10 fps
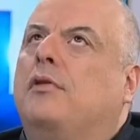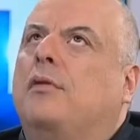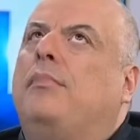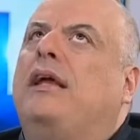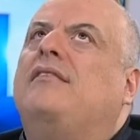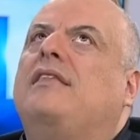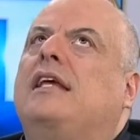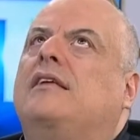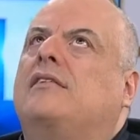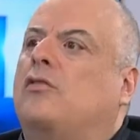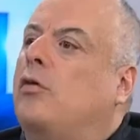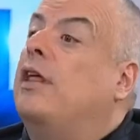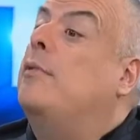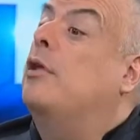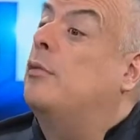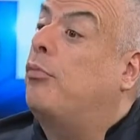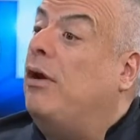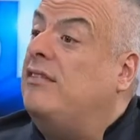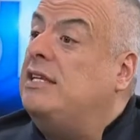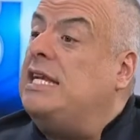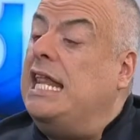The, the, biggest thing is this whole thing about the present